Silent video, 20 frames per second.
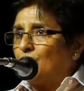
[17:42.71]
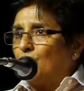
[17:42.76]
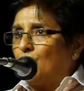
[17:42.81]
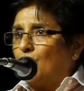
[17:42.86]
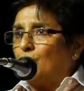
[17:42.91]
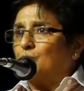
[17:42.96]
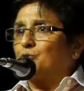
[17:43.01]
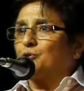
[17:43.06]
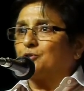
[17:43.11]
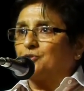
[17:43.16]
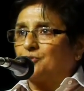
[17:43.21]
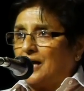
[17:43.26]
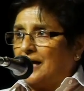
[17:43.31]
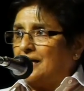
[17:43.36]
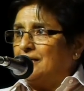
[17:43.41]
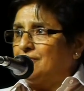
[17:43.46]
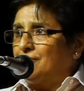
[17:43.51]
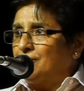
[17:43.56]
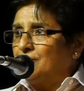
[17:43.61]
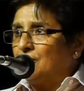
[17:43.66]
or to
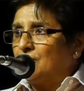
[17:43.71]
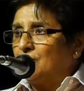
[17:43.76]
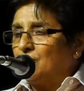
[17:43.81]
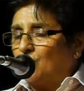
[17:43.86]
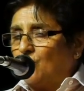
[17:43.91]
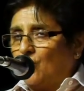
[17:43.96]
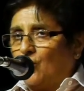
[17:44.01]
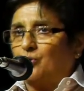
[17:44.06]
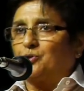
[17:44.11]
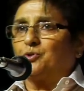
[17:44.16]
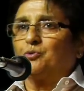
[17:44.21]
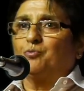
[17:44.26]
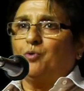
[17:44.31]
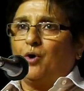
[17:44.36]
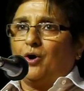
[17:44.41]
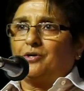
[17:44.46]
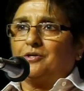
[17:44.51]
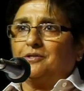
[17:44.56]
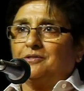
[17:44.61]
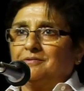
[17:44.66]
drive or to
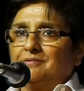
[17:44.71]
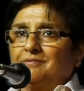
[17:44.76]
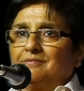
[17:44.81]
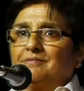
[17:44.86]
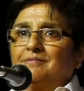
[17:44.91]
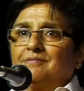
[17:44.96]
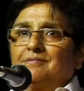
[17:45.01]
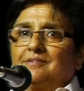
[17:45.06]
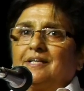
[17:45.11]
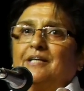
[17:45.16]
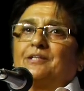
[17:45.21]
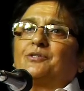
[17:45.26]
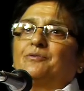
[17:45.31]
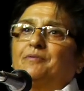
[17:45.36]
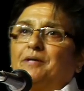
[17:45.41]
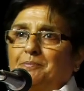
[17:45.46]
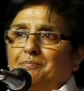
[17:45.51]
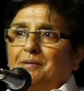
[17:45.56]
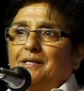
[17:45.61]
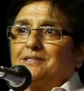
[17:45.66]
walk. Thank
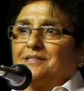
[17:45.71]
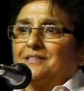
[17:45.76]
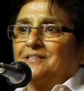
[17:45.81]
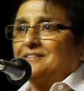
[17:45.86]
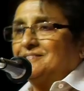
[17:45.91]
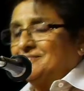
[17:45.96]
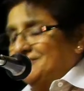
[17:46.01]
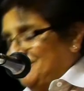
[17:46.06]
you very much.